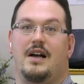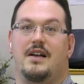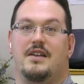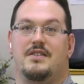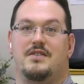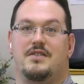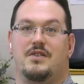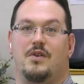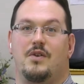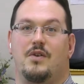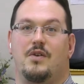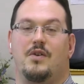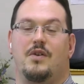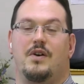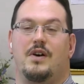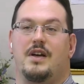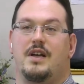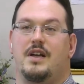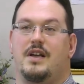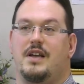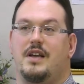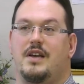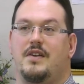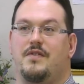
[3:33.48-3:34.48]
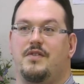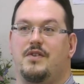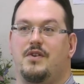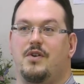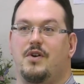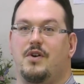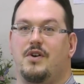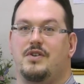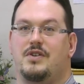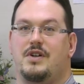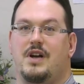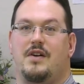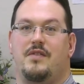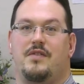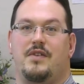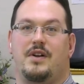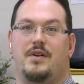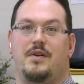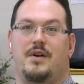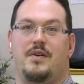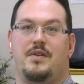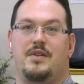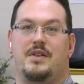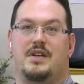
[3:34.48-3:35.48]
so if you're
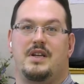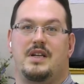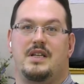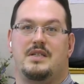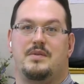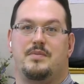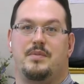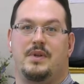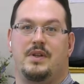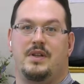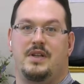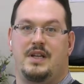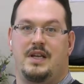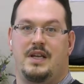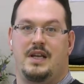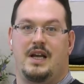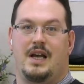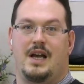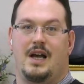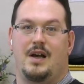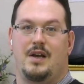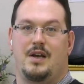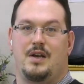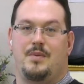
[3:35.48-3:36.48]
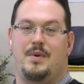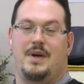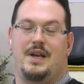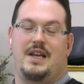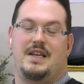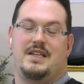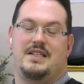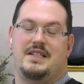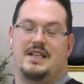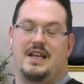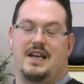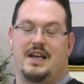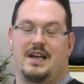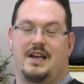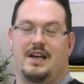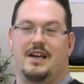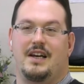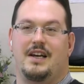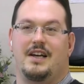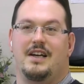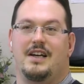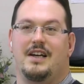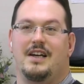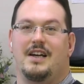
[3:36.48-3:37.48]
traveling around with a disability, you might need to take
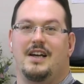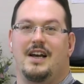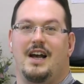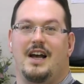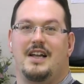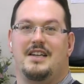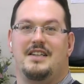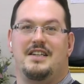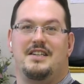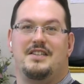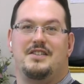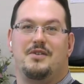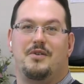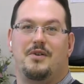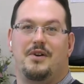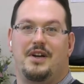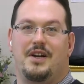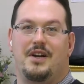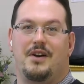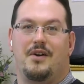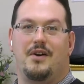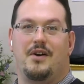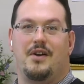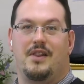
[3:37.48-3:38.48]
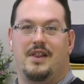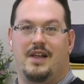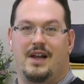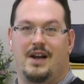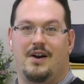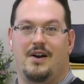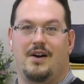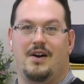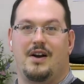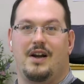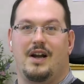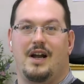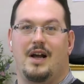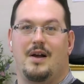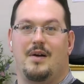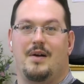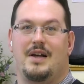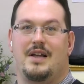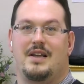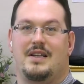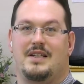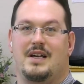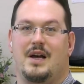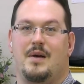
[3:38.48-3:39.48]
a, a detour here or there
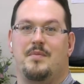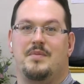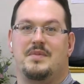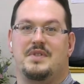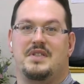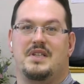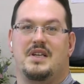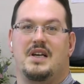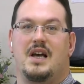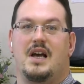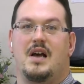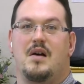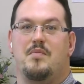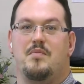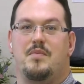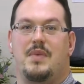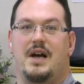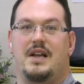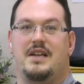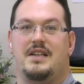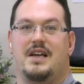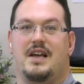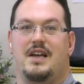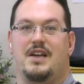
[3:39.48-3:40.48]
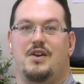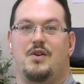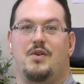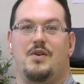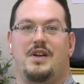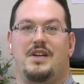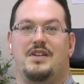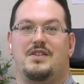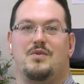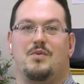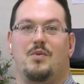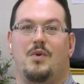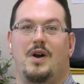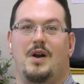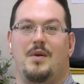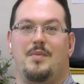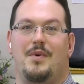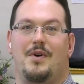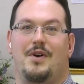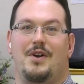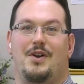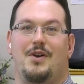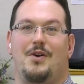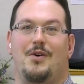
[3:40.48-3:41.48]
at times but uh, you don't need to worry
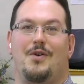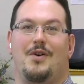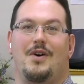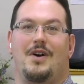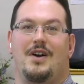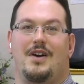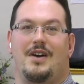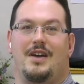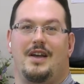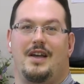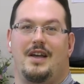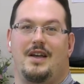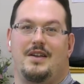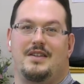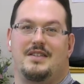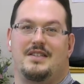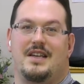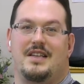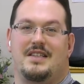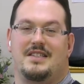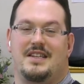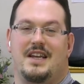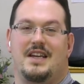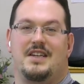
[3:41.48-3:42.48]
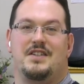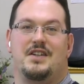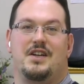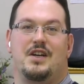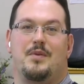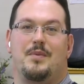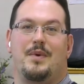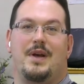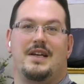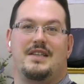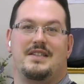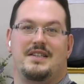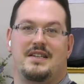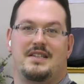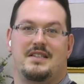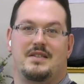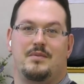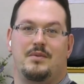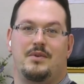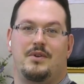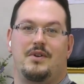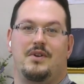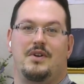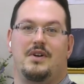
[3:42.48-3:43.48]
about you know is that station going to be
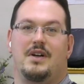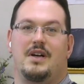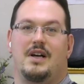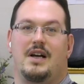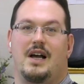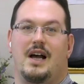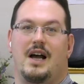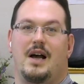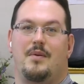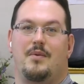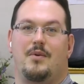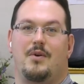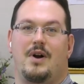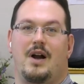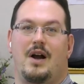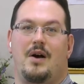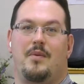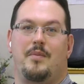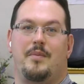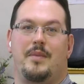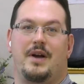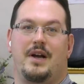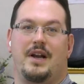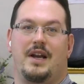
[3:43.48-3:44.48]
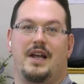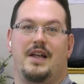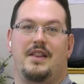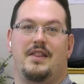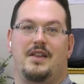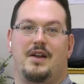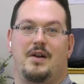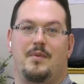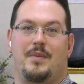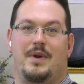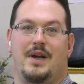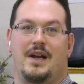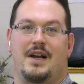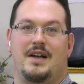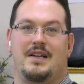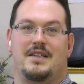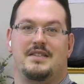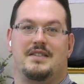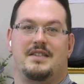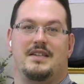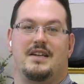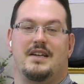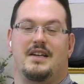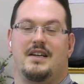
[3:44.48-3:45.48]
accessible um, or how am I going to get there
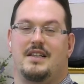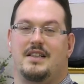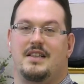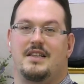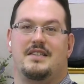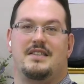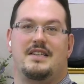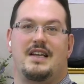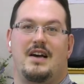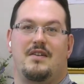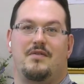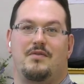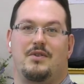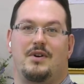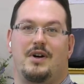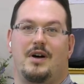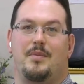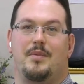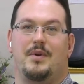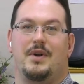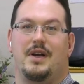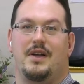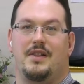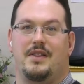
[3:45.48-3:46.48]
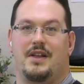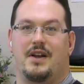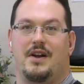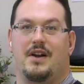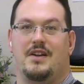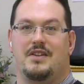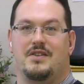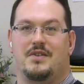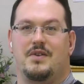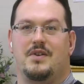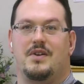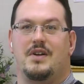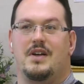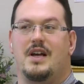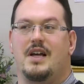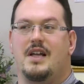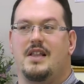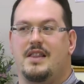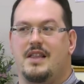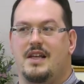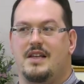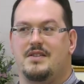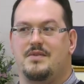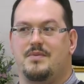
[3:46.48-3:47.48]
because the staff will help you get there. And so
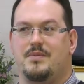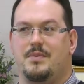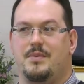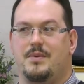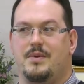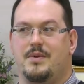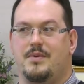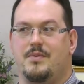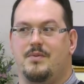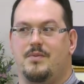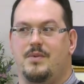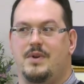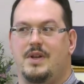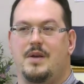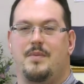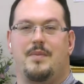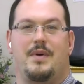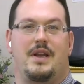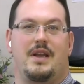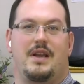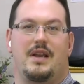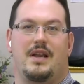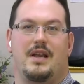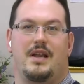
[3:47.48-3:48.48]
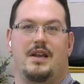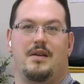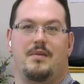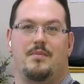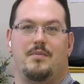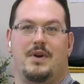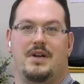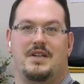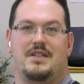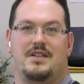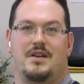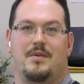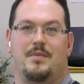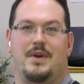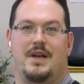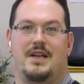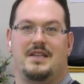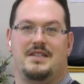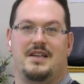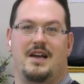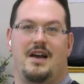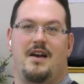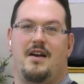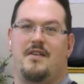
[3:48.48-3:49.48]
that's really been impressed on me.
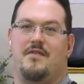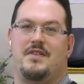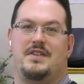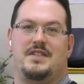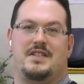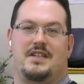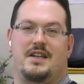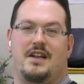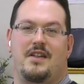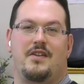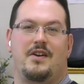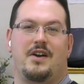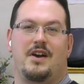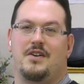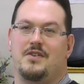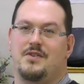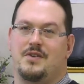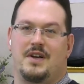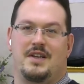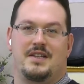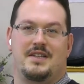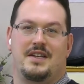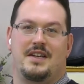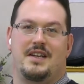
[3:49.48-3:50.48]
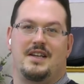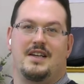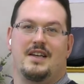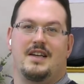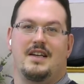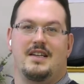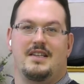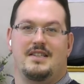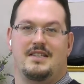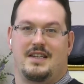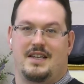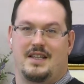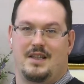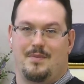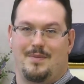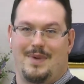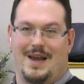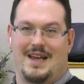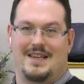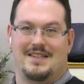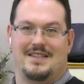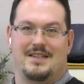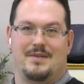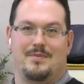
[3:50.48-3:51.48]
I visit other countries and see the
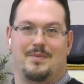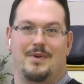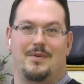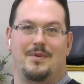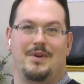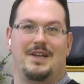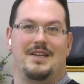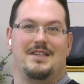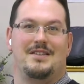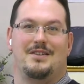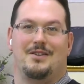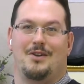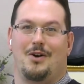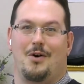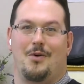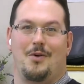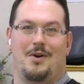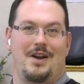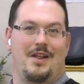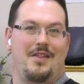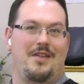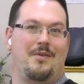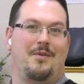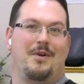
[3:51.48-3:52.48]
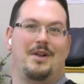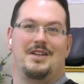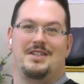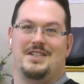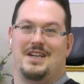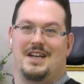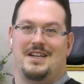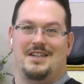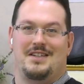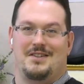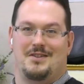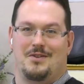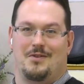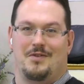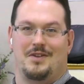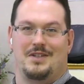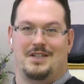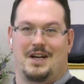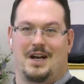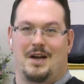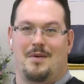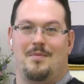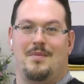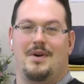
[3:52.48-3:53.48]
pace has been really slow and nothing really changes over
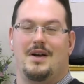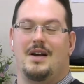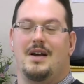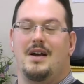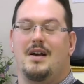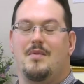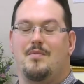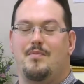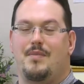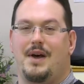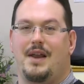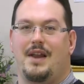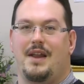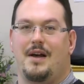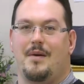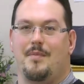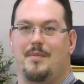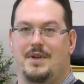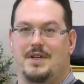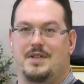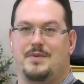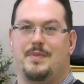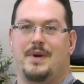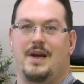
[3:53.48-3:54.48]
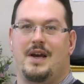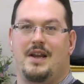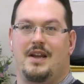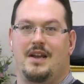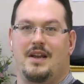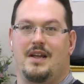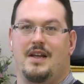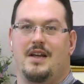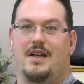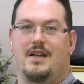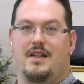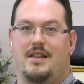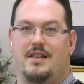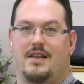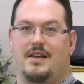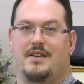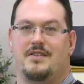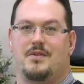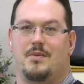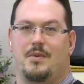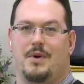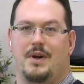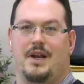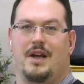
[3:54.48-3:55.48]
time. But um, in Japan,
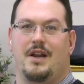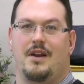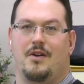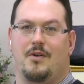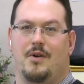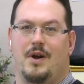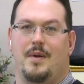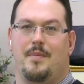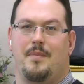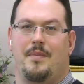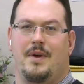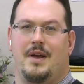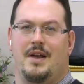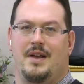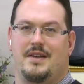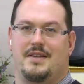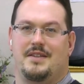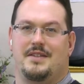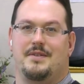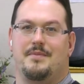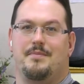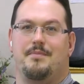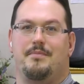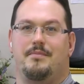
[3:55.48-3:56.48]
things are working at a great pace.